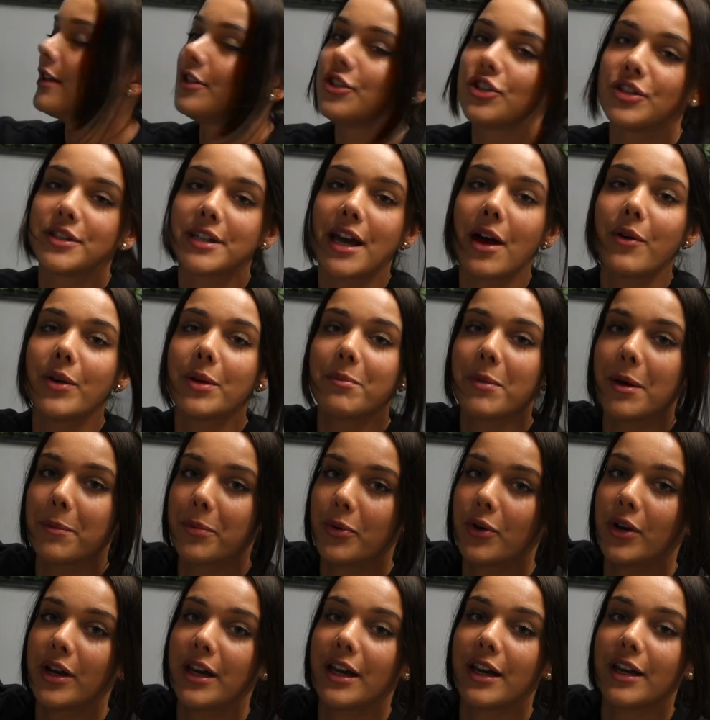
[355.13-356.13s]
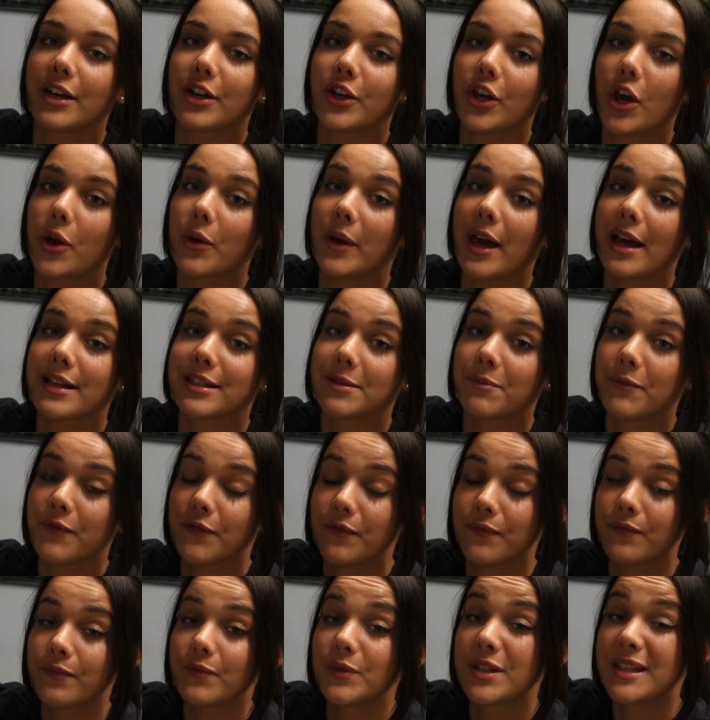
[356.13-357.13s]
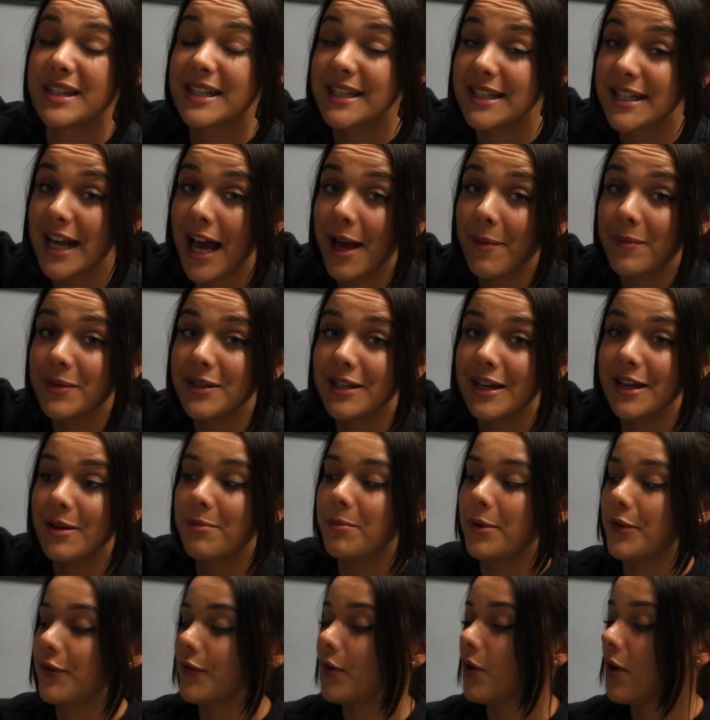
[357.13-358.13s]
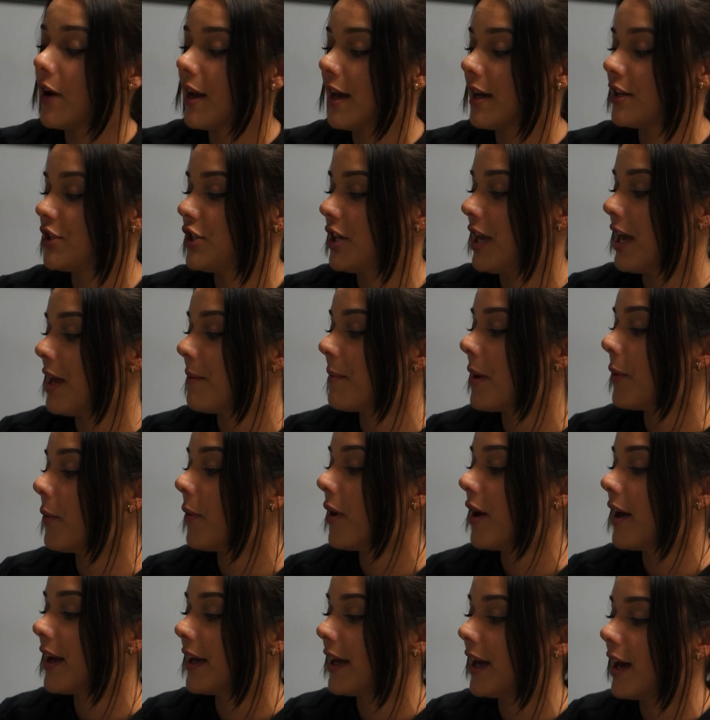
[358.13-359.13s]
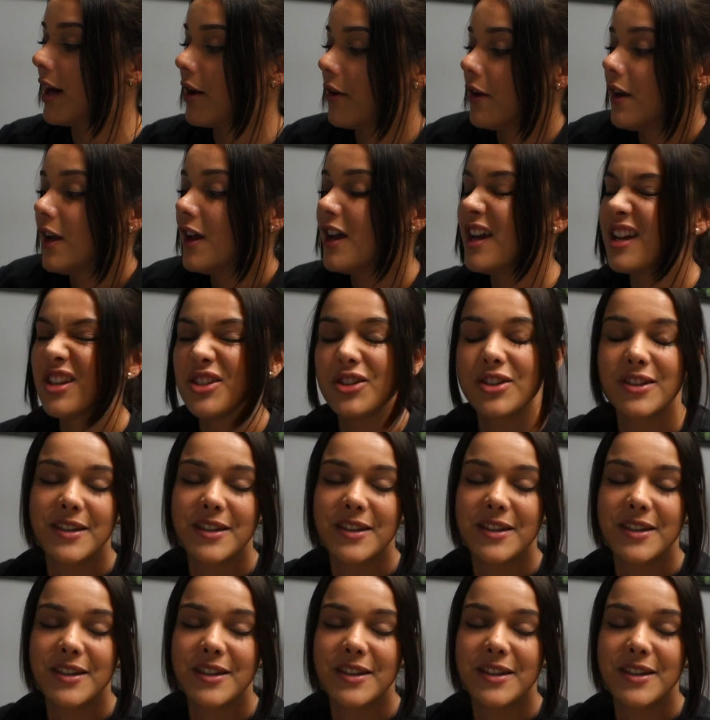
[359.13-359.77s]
Just down in my pre, gonna go get some steps in before I actually hit my workout.